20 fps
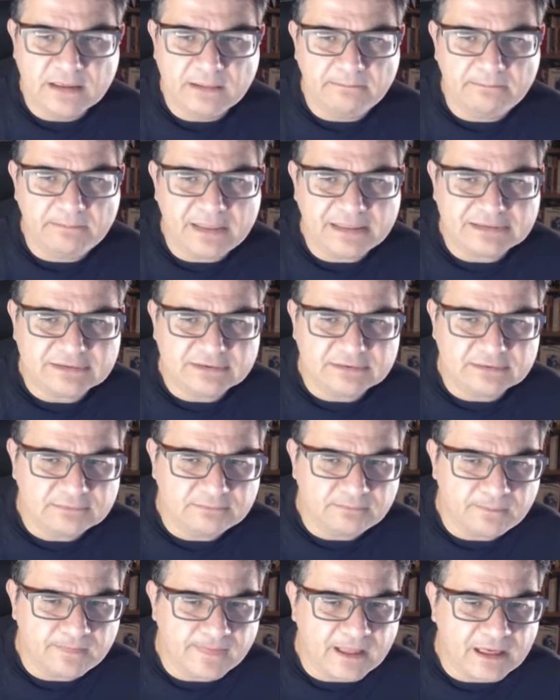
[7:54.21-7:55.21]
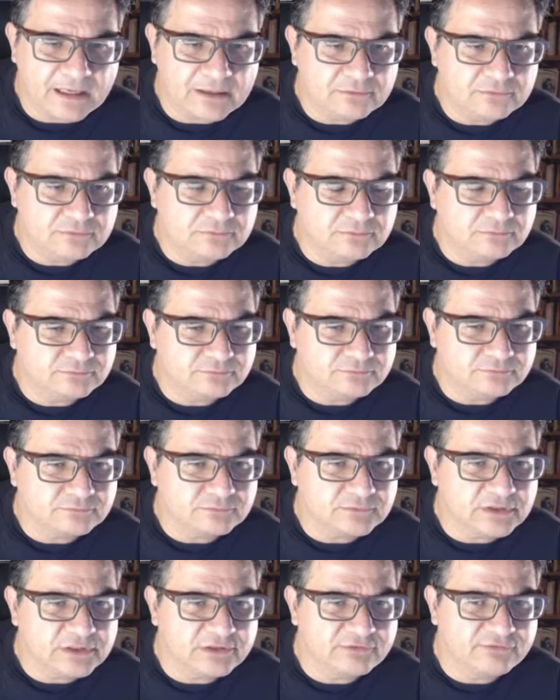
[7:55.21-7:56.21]
but now
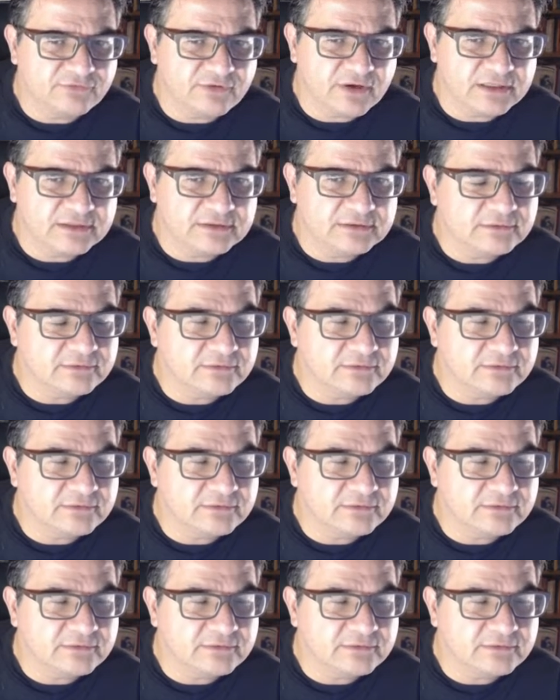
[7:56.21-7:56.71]
he finds